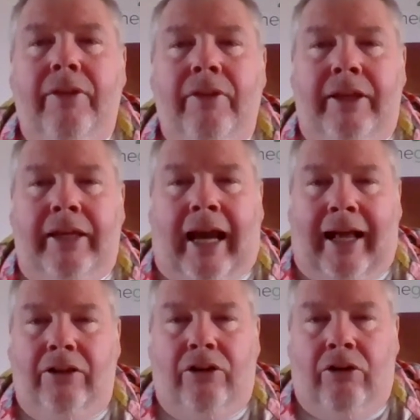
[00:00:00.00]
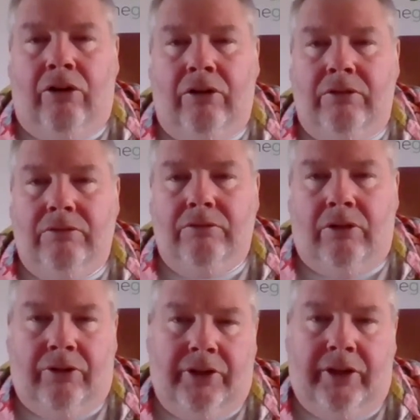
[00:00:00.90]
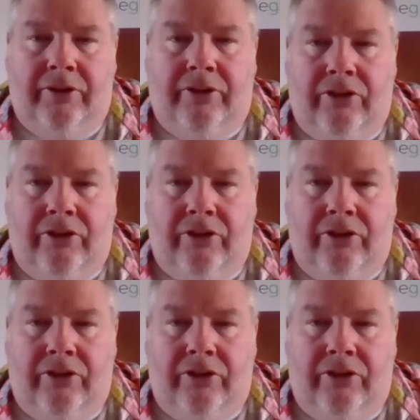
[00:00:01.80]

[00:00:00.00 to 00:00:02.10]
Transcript: the alcohol or the